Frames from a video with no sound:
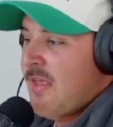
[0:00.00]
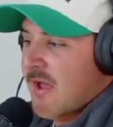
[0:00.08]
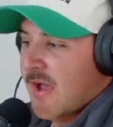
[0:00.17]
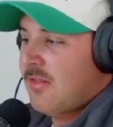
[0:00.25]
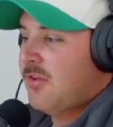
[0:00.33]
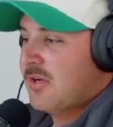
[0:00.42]

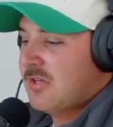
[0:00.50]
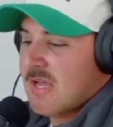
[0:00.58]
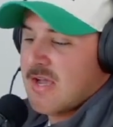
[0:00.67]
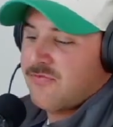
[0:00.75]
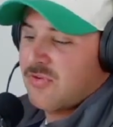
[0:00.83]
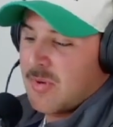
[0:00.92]
I look at
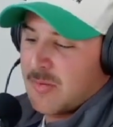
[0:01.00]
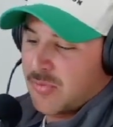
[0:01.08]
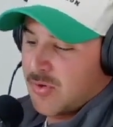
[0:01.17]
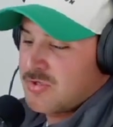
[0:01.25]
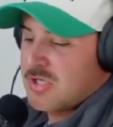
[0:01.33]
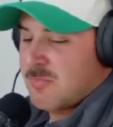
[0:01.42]
that from our
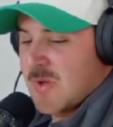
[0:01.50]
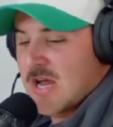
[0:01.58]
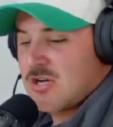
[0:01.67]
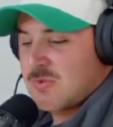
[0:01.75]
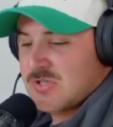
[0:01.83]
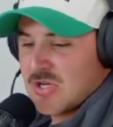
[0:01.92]
project
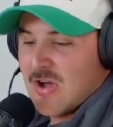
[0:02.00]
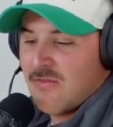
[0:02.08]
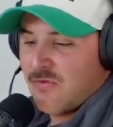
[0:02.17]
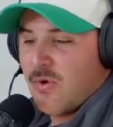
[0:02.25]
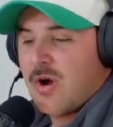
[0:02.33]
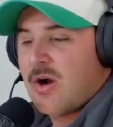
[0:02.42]
management
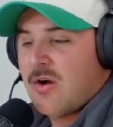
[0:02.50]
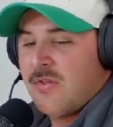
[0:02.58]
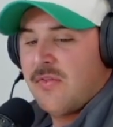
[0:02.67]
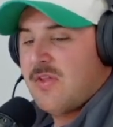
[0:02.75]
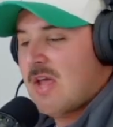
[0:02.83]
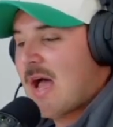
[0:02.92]
software and
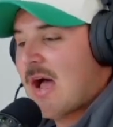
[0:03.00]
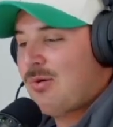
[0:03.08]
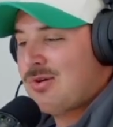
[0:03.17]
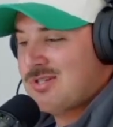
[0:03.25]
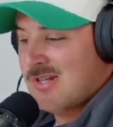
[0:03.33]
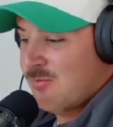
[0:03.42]
then the
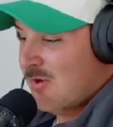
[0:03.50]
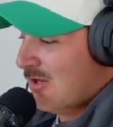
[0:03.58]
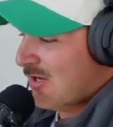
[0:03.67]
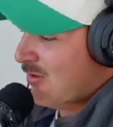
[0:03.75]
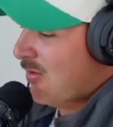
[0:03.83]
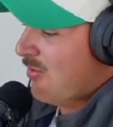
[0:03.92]
hours. And then we
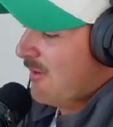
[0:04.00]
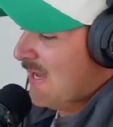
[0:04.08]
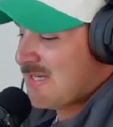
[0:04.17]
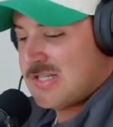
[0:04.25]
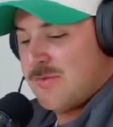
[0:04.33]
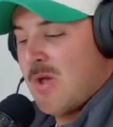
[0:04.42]
look at what we
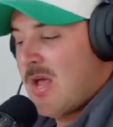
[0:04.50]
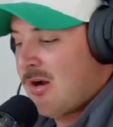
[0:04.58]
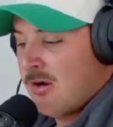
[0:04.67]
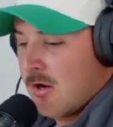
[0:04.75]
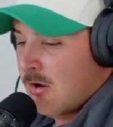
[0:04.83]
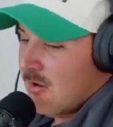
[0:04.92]
estimated
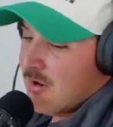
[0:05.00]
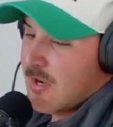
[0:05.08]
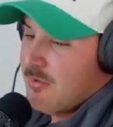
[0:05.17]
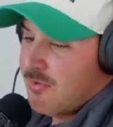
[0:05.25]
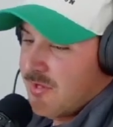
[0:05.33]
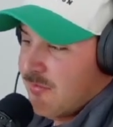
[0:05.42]
and go, all right,
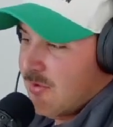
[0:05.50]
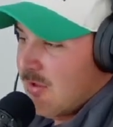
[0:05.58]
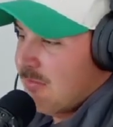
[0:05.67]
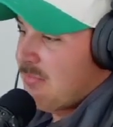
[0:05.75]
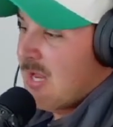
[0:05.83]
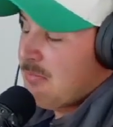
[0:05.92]
well, did we
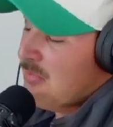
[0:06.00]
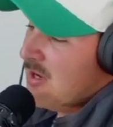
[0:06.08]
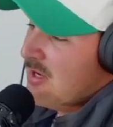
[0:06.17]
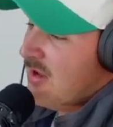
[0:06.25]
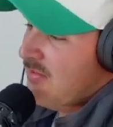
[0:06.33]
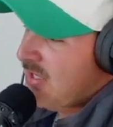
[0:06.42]
make money
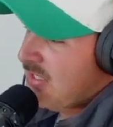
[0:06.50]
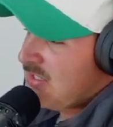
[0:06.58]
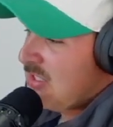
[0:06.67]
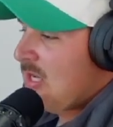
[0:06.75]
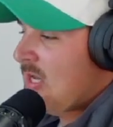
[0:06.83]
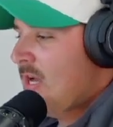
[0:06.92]
on this?
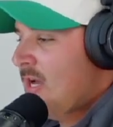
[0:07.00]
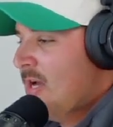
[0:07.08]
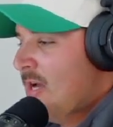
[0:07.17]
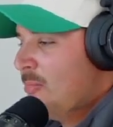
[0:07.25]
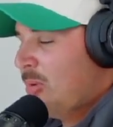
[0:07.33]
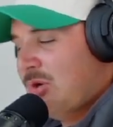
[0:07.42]

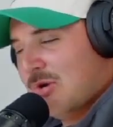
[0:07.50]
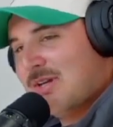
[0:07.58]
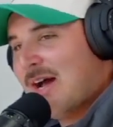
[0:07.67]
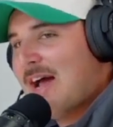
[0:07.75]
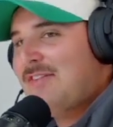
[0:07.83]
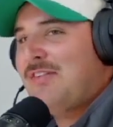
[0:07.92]
But you can
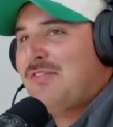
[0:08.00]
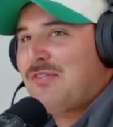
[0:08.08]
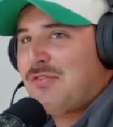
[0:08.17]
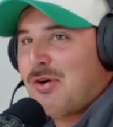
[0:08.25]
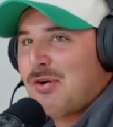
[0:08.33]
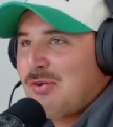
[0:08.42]
dive even
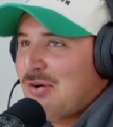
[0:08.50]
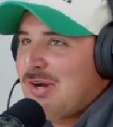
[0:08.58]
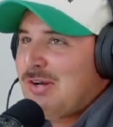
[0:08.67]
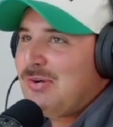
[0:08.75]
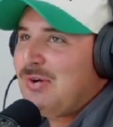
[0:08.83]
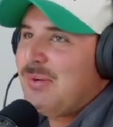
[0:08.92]
further
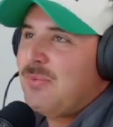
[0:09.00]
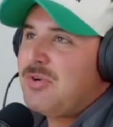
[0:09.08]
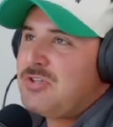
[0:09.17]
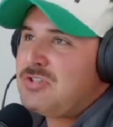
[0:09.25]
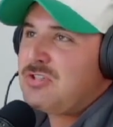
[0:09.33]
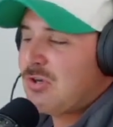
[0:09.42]
into it, which
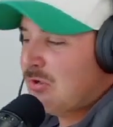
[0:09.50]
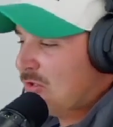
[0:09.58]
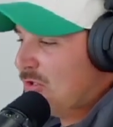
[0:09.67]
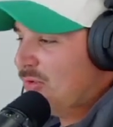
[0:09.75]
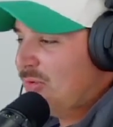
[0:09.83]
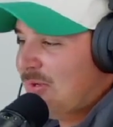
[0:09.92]
is so cool.